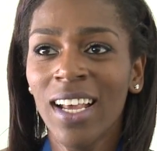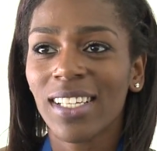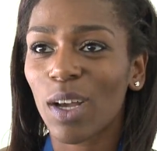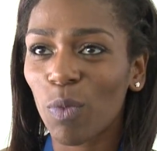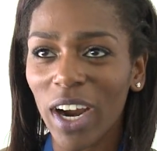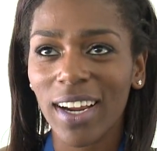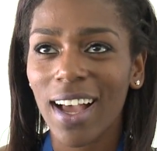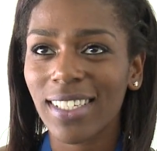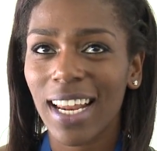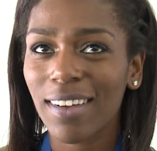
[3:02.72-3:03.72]
some
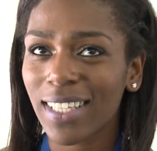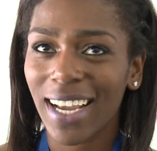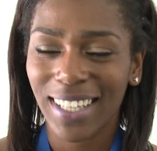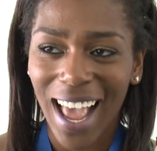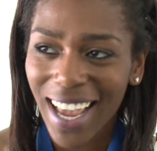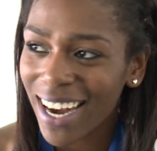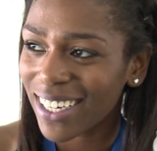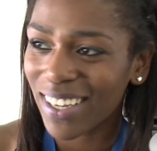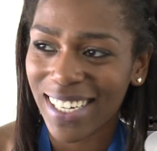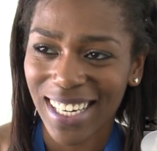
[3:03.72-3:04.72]
workouts that I was like, I gotta
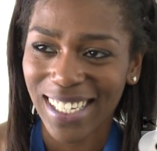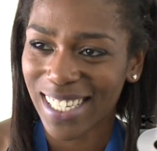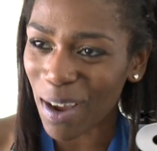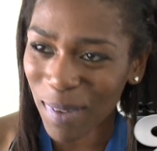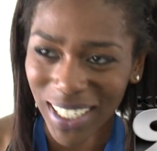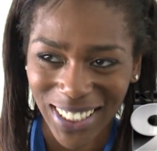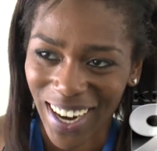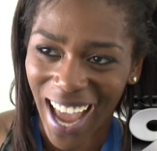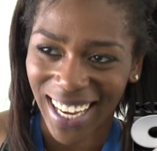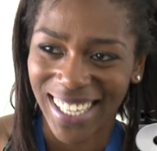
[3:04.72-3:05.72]
do these in summer
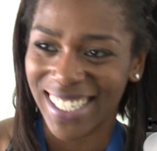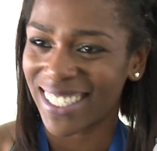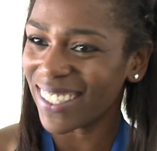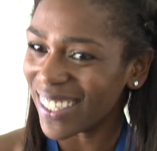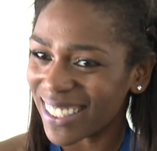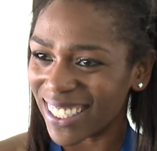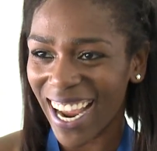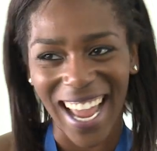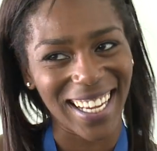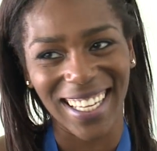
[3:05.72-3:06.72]
track and school
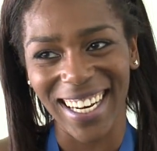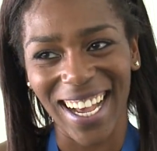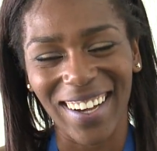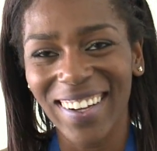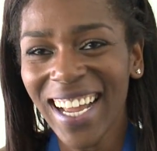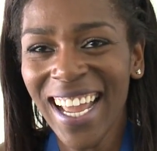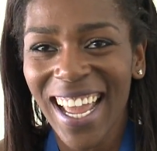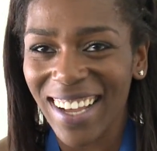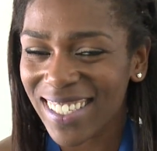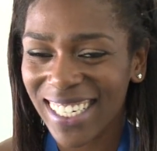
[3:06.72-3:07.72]
track. You know,
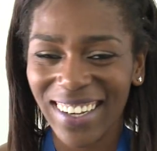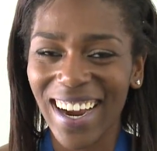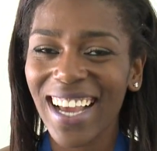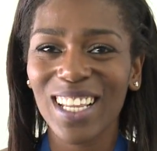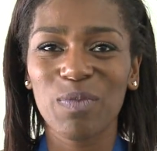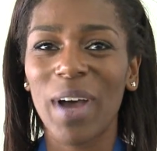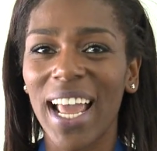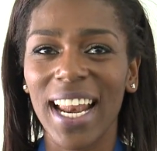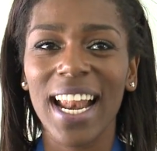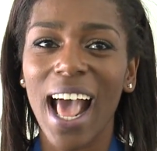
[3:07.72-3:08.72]
it was a little early,
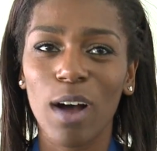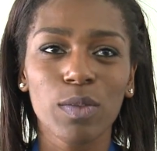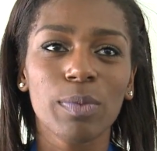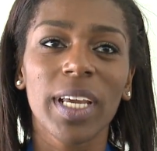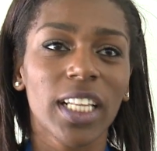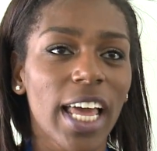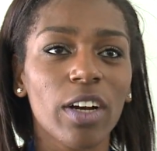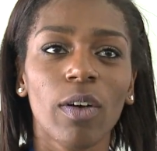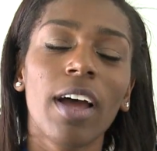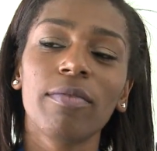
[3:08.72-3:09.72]
but it helped me later
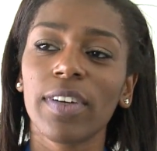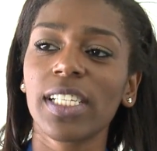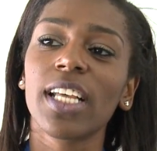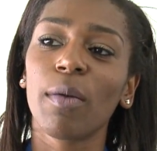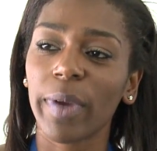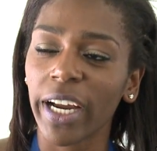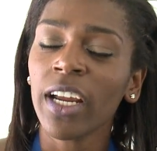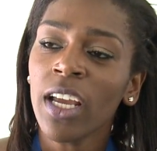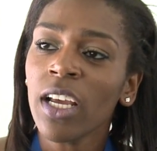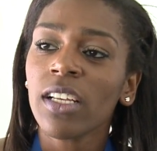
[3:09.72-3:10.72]
on for summer
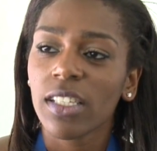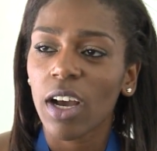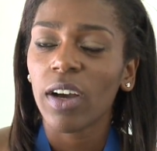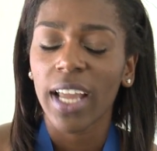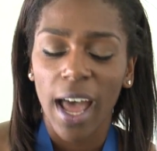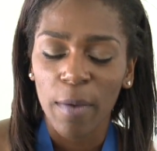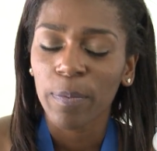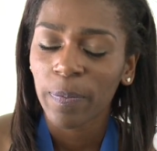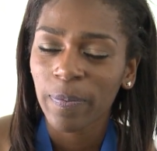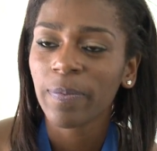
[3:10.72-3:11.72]
so, yeah.
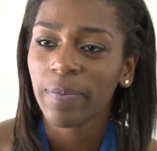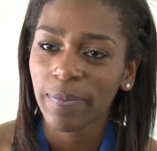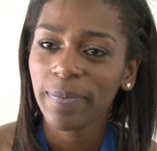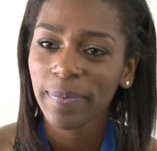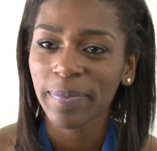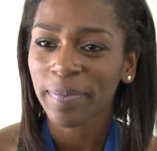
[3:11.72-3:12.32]
Mm-hmm. You